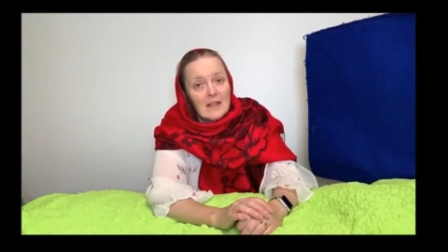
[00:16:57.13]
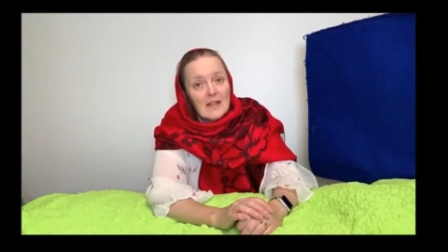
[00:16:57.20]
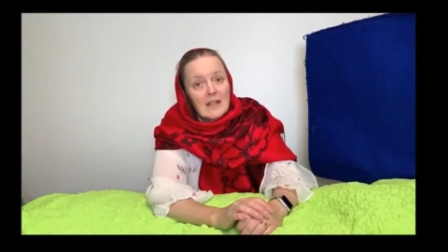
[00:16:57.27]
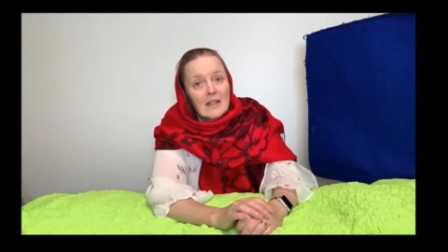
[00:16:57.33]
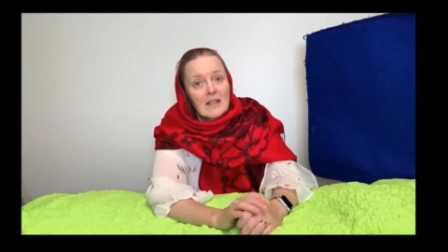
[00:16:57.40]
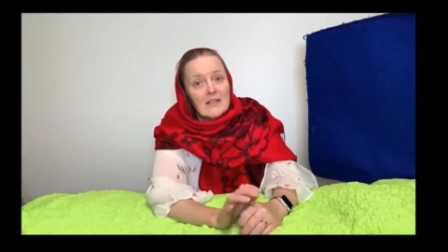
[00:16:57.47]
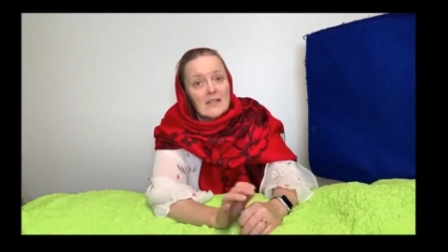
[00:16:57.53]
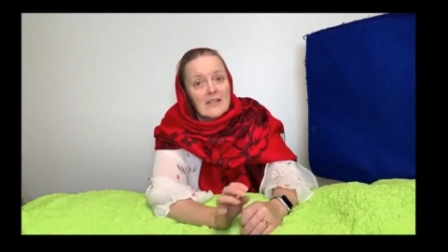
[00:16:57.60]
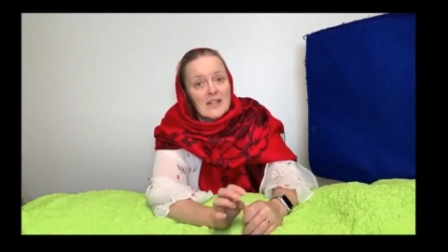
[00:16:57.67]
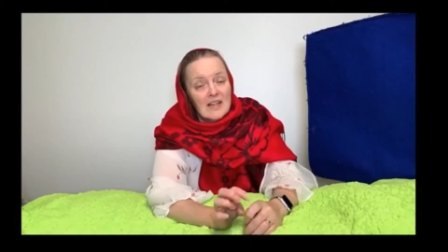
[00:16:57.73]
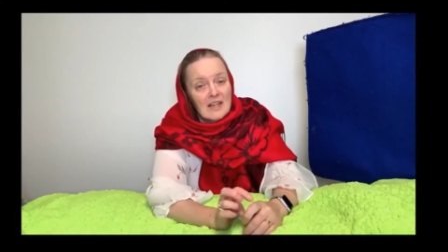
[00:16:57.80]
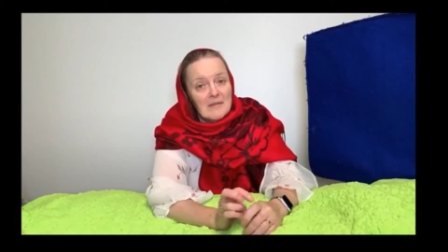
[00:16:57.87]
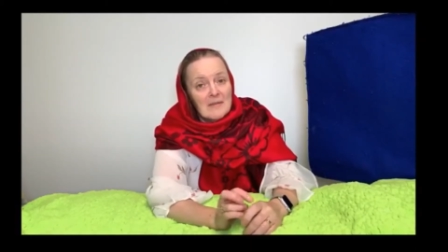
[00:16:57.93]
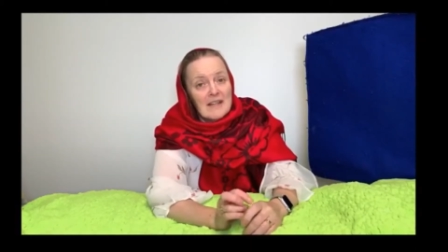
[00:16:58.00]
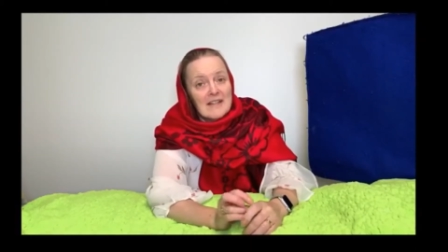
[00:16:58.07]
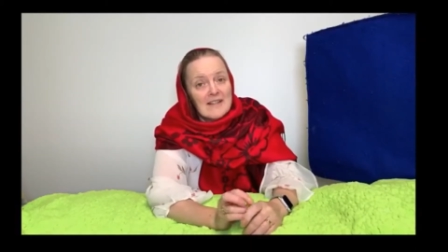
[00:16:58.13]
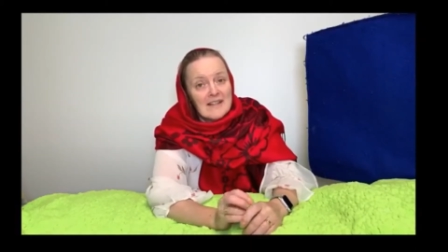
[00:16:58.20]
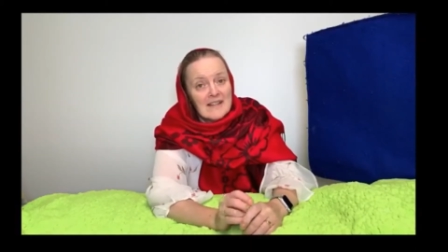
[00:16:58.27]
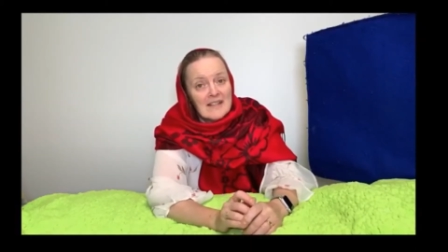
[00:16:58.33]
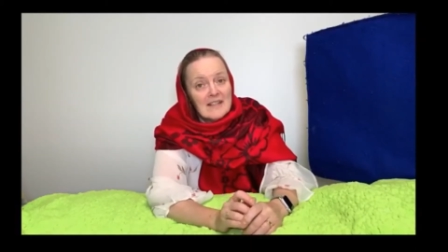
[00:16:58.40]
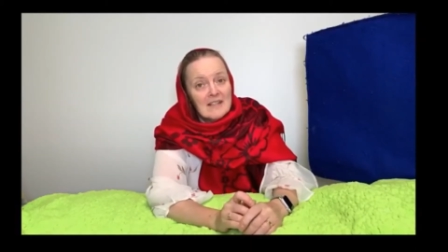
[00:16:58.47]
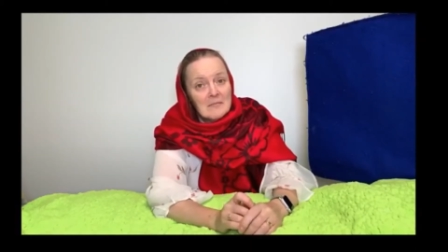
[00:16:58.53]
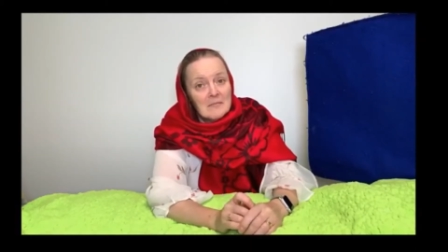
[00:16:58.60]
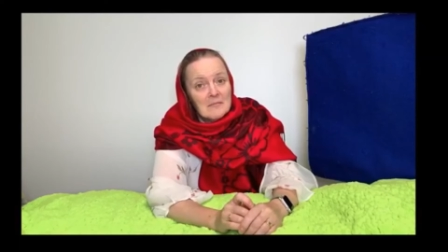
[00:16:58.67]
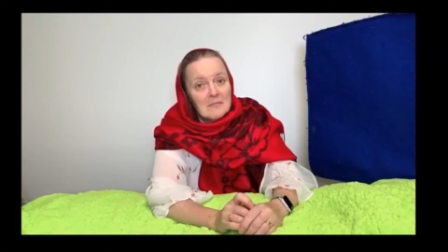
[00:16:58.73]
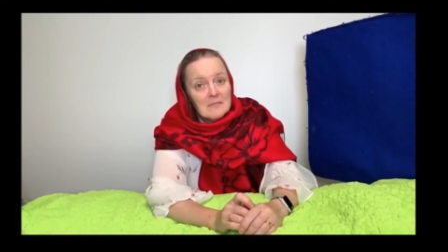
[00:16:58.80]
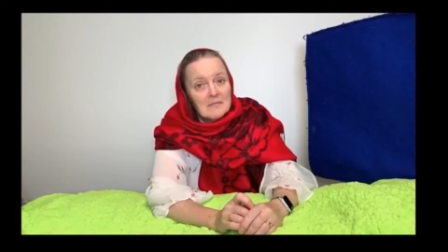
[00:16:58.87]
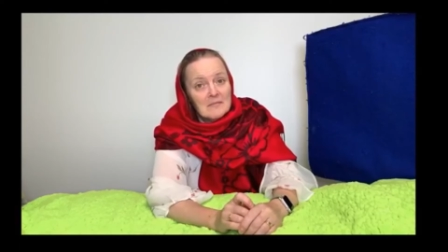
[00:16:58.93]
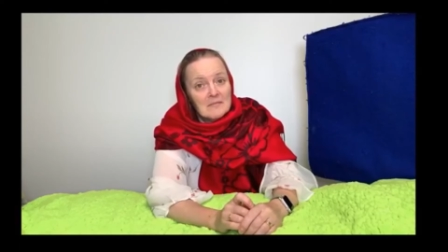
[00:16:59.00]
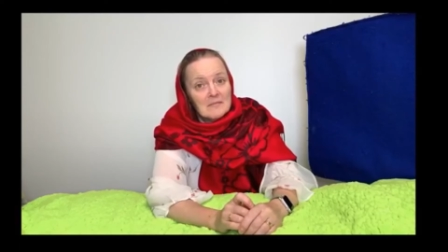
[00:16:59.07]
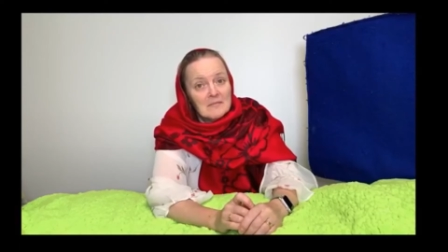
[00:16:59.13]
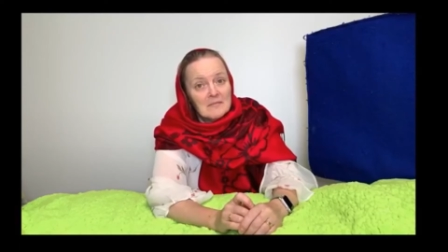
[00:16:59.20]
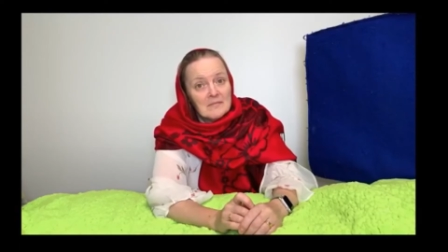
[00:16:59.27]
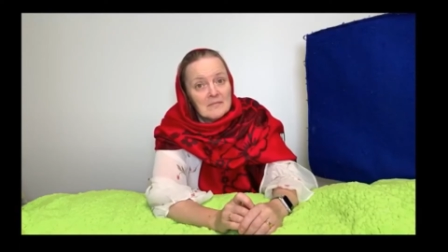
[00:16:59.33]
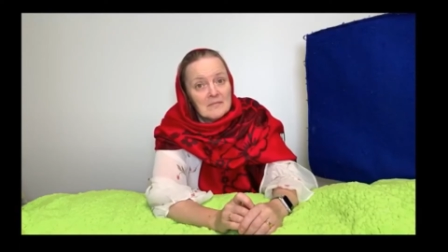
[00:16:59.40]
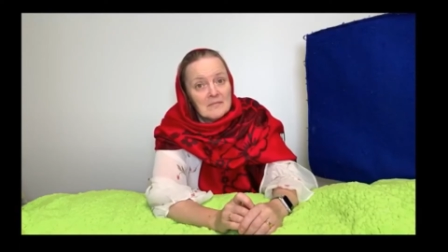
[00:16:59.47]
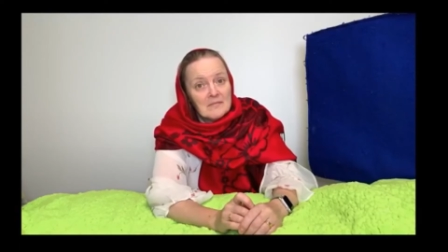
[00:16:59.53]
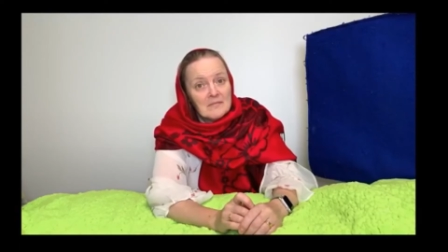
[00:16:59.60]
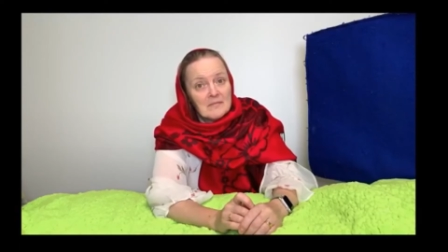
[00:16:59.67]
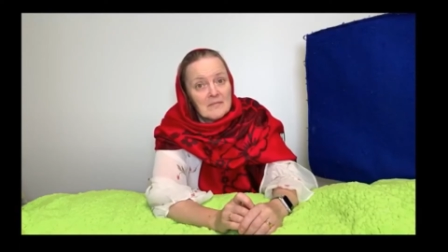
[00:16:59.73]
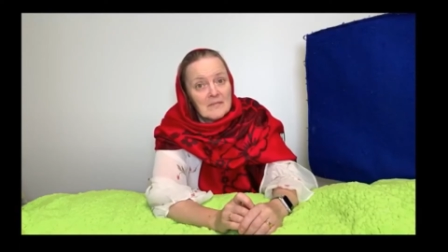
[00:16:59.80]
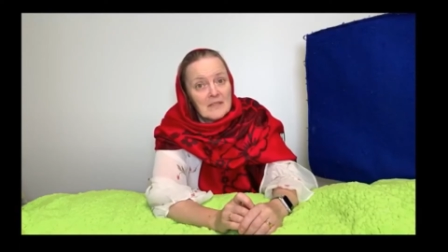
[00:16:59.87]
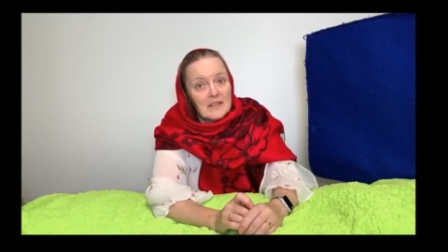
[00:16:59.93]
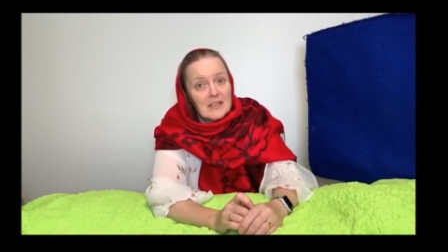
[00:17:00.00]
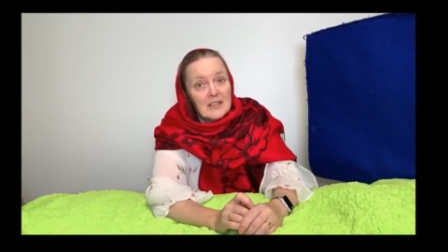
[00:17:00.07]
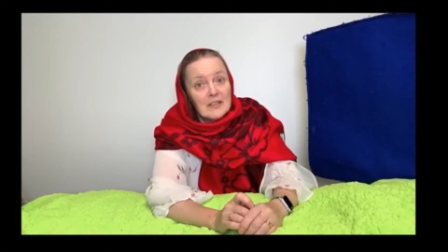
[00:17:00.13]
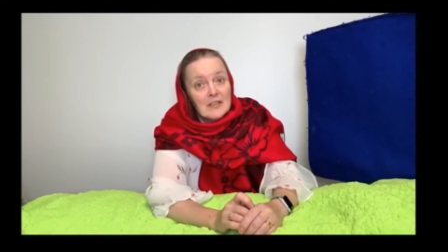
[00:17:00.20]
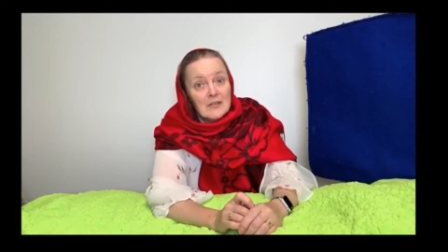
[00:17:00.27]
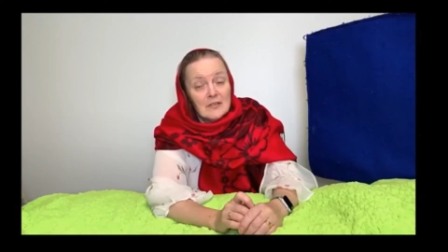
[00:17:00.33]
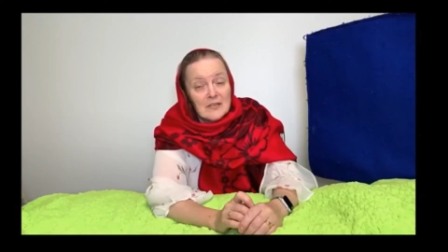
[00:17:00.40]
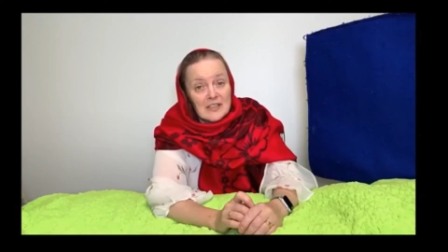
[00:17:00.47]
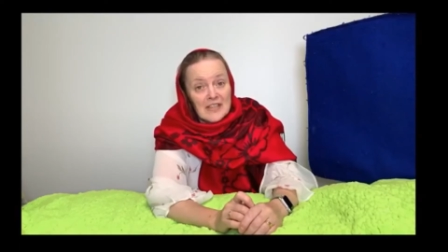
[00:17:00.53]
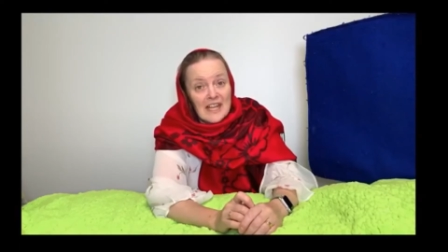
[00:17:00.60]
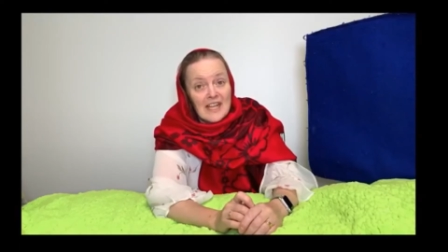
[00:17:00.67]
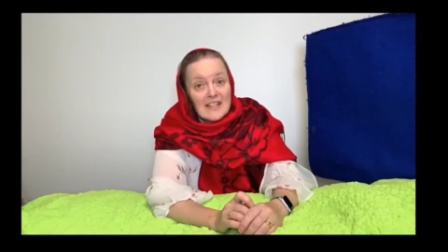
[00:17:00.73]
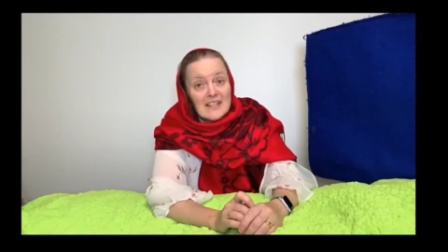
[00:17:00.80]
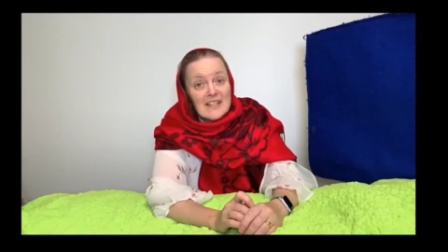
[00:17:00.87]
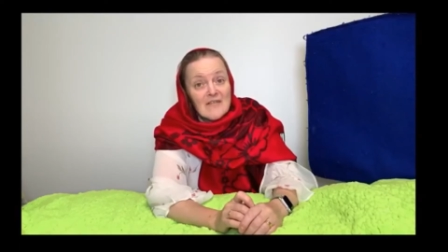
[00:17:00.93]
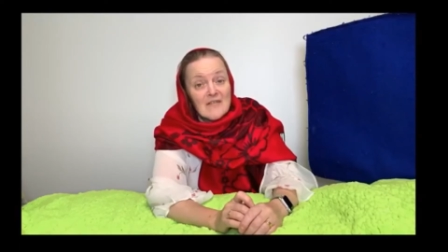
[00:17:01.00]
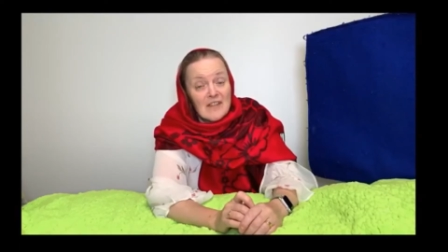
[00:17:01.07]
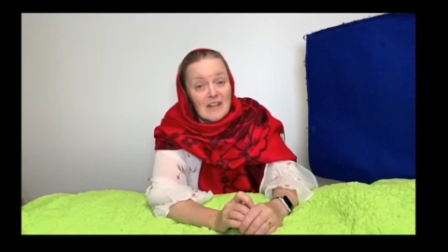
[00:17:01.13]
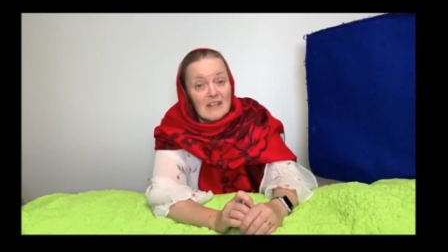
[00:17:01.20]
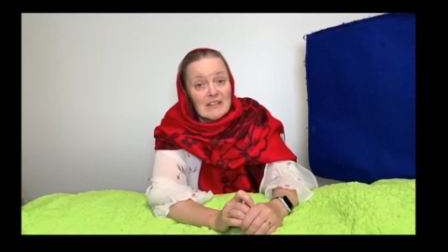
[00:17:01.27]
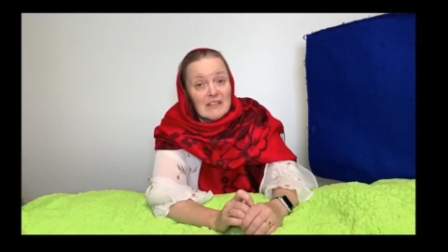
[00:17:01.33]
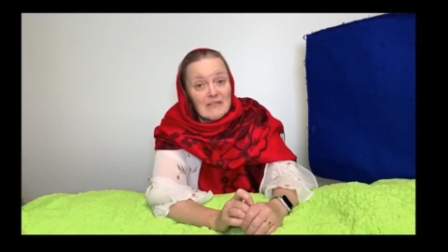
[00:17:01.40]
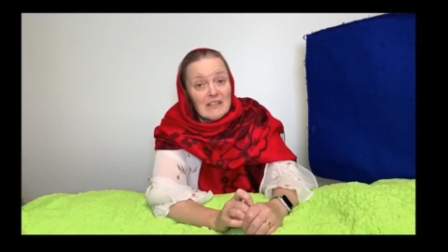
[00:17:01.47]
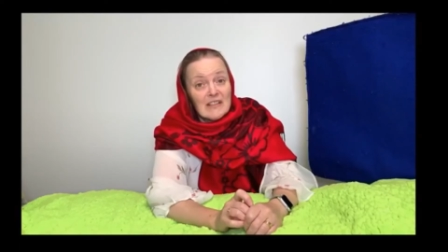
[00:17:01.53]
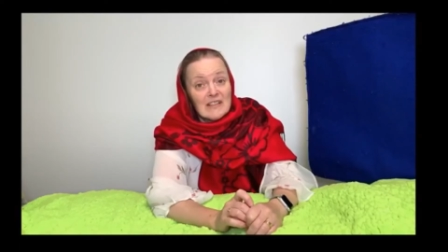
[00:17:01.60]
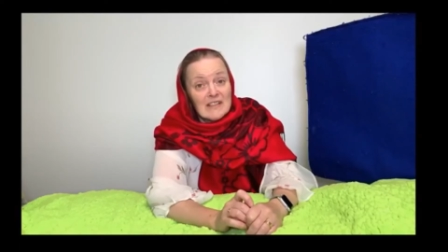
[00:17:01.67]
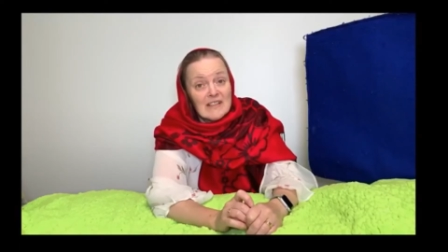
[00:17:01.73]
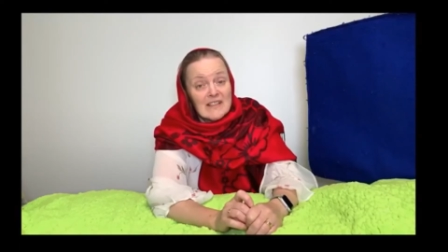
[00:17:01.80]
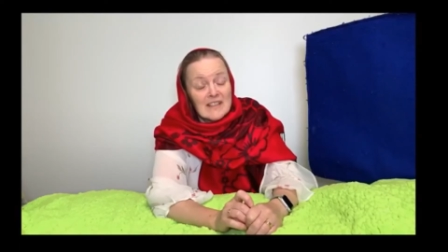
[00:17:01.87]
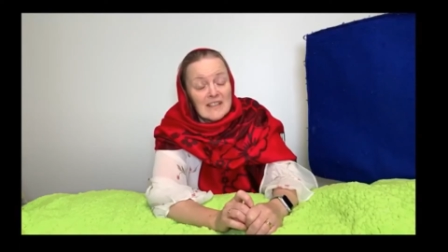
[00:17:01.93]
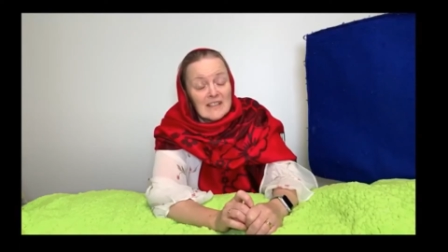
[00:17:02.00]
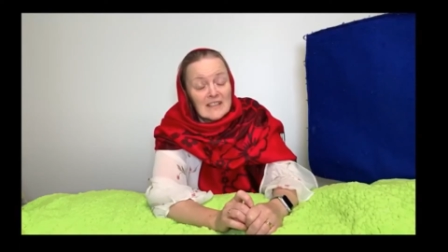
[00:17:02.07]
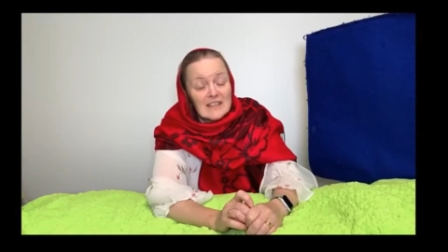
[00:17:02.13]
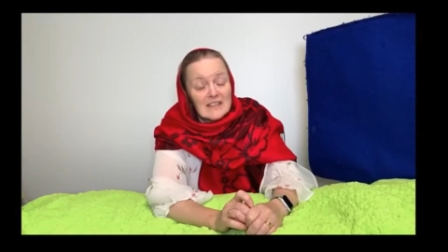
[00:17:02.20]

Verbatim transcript: Time has come. Your dad is very, very sick.